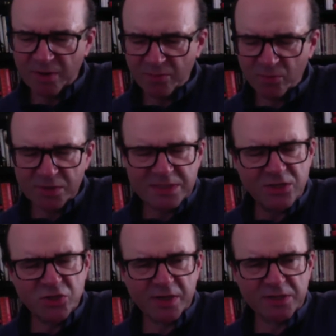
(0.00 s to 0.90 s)
what's
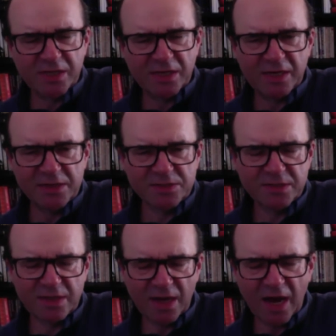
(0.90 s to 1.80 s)
interesting is
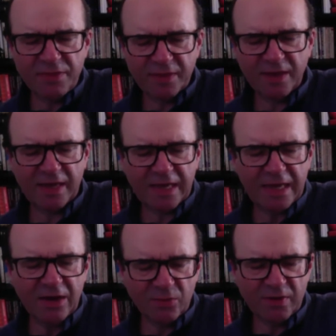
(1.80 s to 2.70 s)
I think
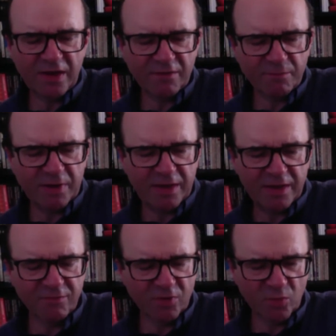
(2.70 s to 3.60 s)
here we have been
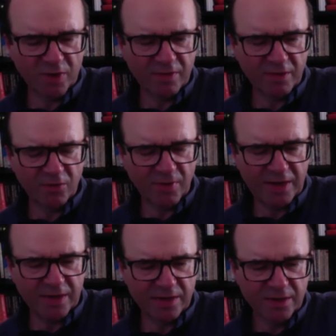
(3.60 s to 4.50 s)
given one of the
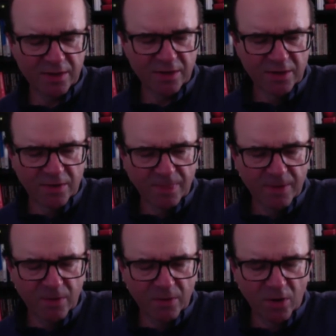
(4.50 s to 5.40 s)
great
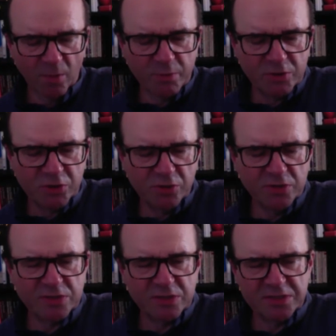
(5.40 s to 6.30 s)

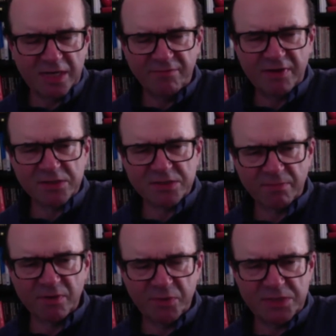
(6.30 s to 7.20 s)
opportunities to live out
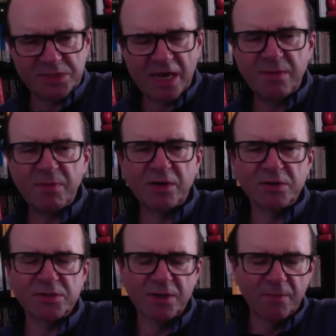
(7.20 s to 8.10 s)
something we say,
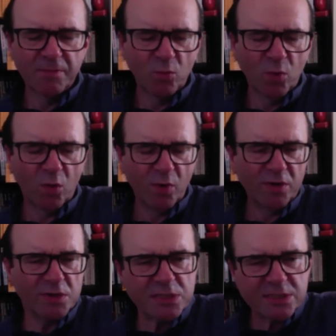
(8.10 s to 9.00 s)
because what we'll
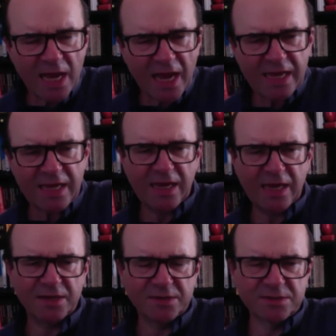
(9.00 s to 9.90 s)
say
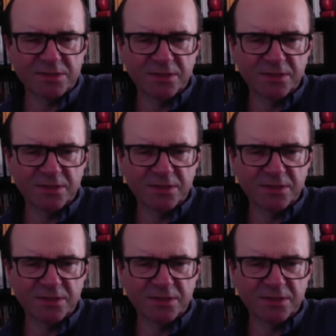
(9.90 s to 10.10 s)
is